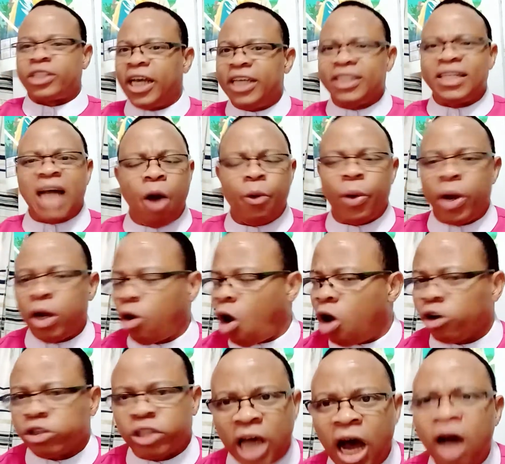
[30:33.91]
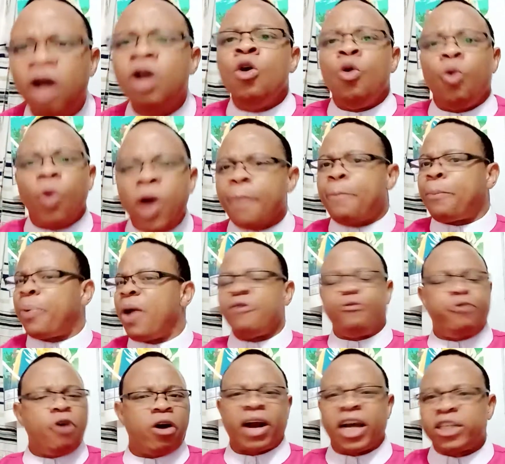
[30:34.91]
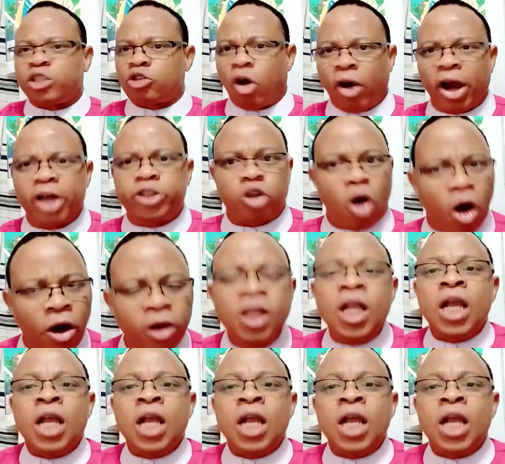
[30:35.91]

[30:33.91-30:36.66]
things that we lost. We pray for restoration.